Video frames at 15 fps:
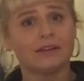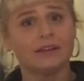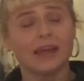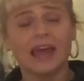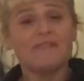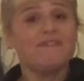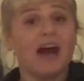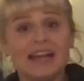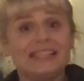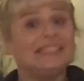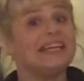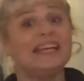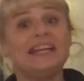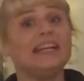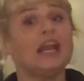If I
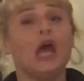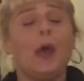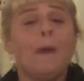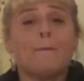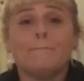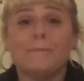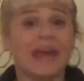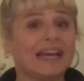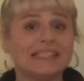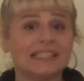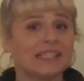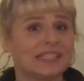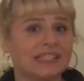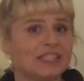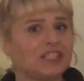didn't make a
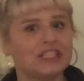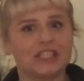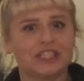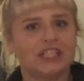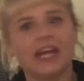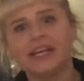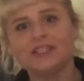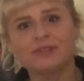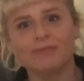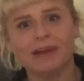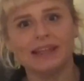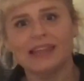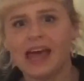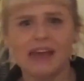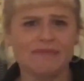decision to change
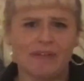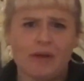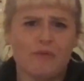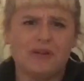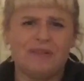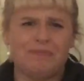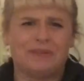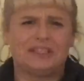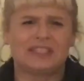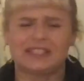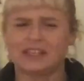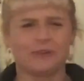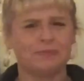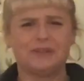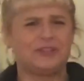my life, I wouldn't
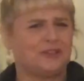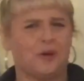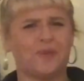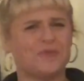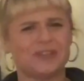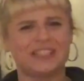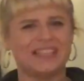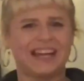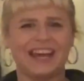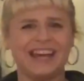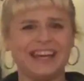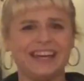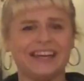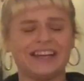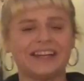still be sober
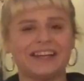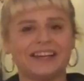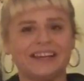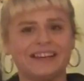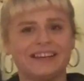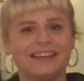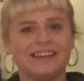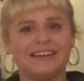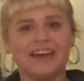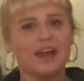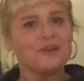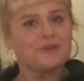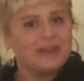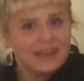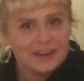today.
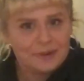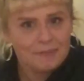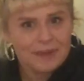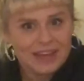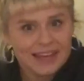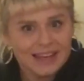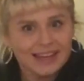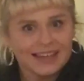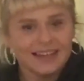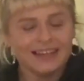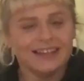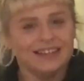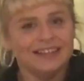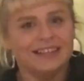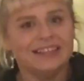You kidding me?
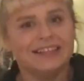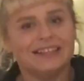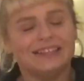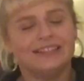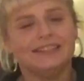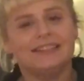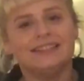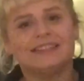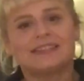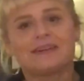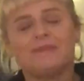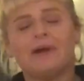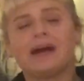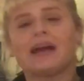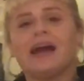
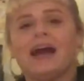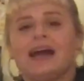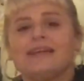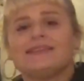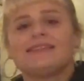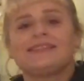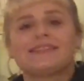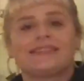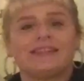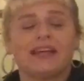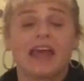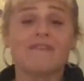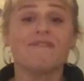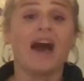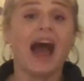Come on, guys.
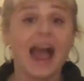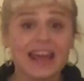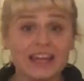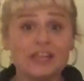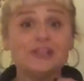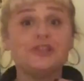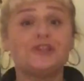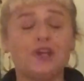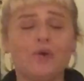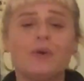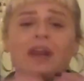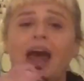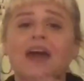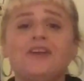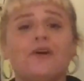If I can do
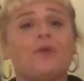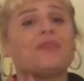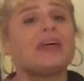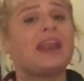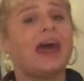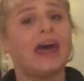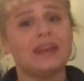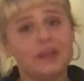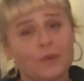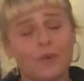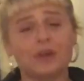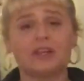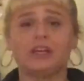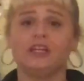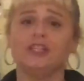it, I know that
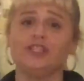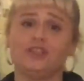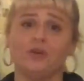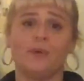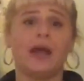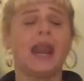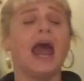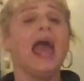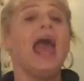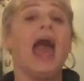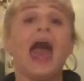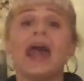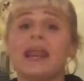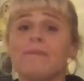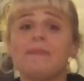anyone can do it.
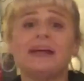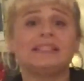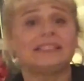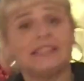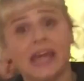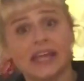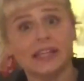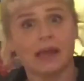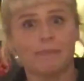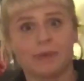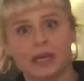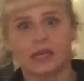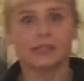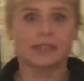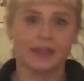And I'm not saying that
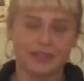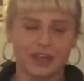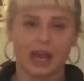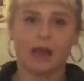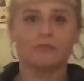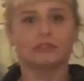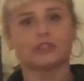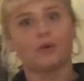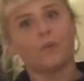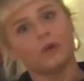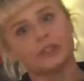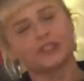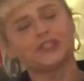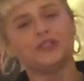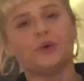because I think I was the
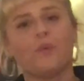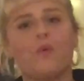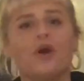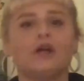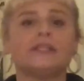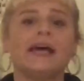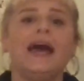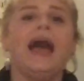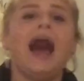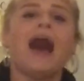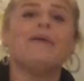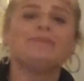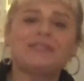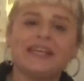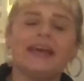worst in the world.
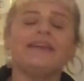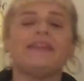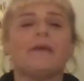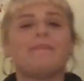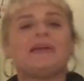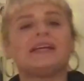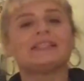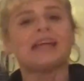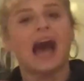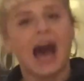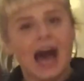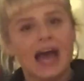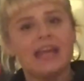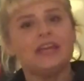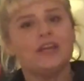I'm saying that because
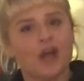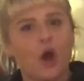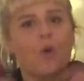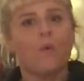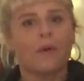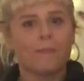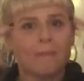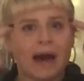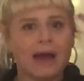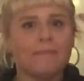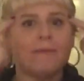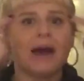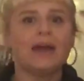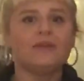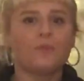I know where my
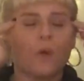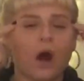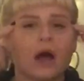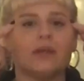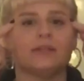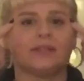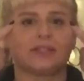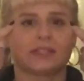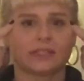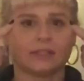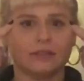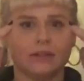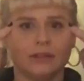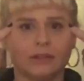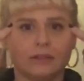mind was.
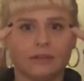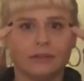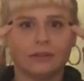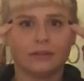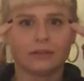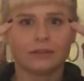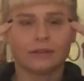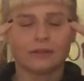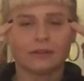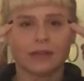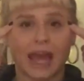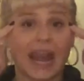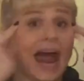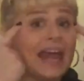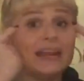
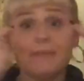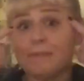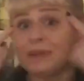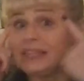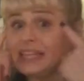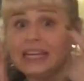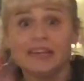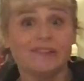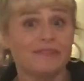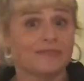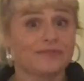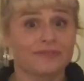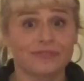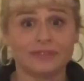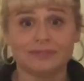And I didn't
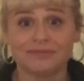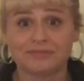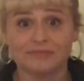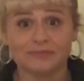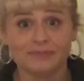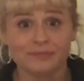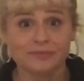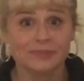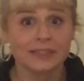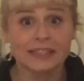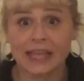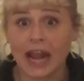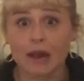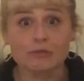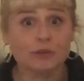believe
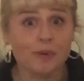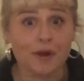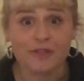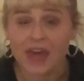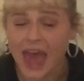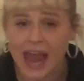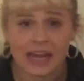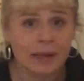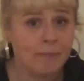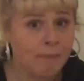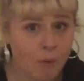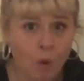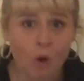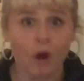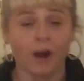that I was worth any
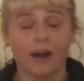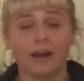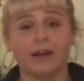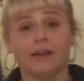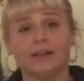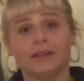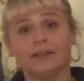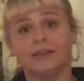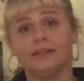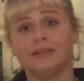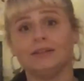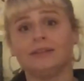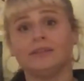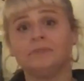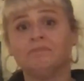more
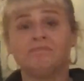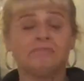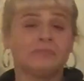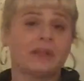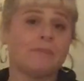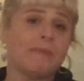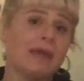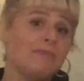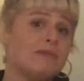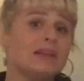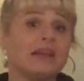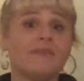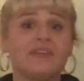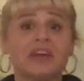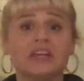than maybe
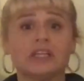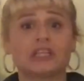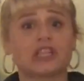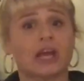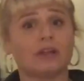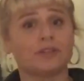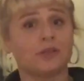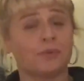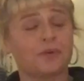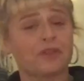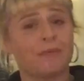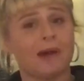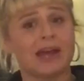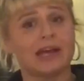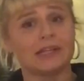living in a shelter with
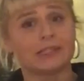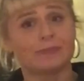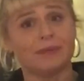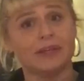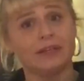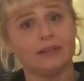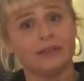my husband.